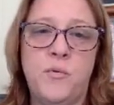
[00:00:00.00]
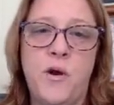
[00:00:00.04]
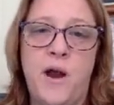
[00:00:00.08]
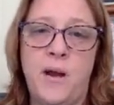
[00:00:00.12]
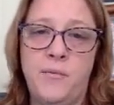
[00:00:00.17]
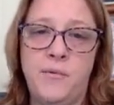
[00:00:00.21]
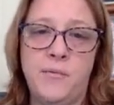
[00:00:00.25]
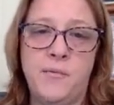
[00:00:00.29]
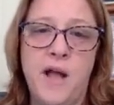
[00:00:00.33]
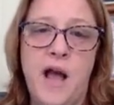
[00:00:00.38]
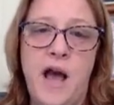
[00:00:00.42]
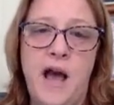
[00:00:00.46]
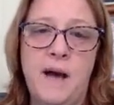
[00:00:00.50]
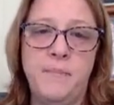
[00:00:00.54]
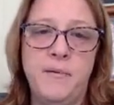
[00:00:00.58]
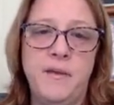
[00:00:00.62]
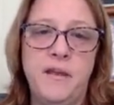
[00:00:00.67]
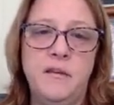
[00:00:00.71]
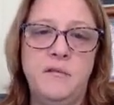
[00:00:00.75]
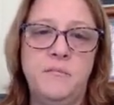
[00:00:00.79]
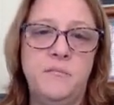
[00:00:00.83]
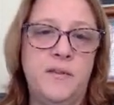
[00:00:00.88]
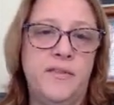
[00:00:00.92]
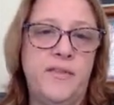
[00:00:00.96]
problem
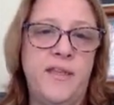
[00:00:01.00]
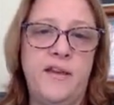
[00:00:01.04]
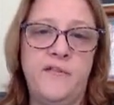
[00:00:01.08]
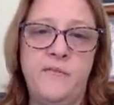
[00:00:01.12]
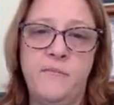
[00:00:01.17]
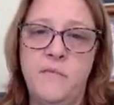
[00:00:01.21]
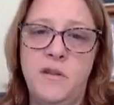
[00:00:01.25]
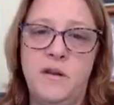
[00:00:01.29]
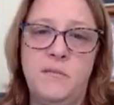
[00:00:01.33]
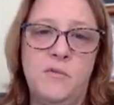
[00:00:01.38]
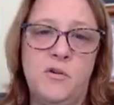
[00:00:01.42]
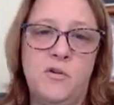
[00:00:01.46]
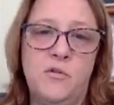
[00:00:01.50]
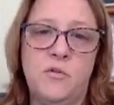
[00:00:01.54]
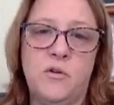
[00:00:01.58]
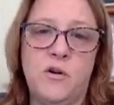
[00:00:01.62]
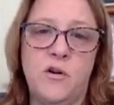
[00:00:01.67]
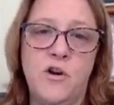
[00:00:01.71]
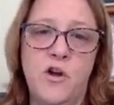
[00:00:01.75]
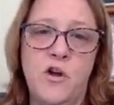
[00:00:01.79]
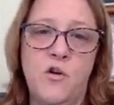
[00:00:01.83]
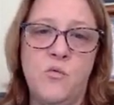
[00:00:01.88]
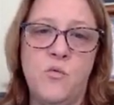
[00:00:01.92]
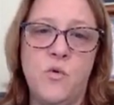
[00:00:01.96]
copied, but they have minimal
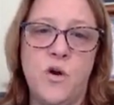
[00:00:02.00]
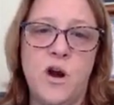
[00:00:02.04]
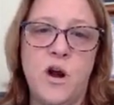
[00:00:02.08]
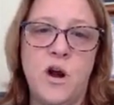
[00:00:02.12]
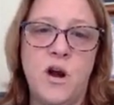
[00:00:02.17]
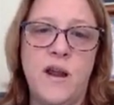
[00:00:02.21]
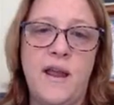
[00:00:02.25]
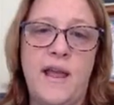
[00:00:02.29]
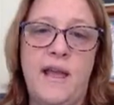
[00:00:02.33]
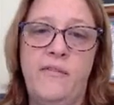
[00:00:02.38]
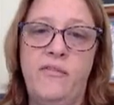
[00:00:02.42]
or no work,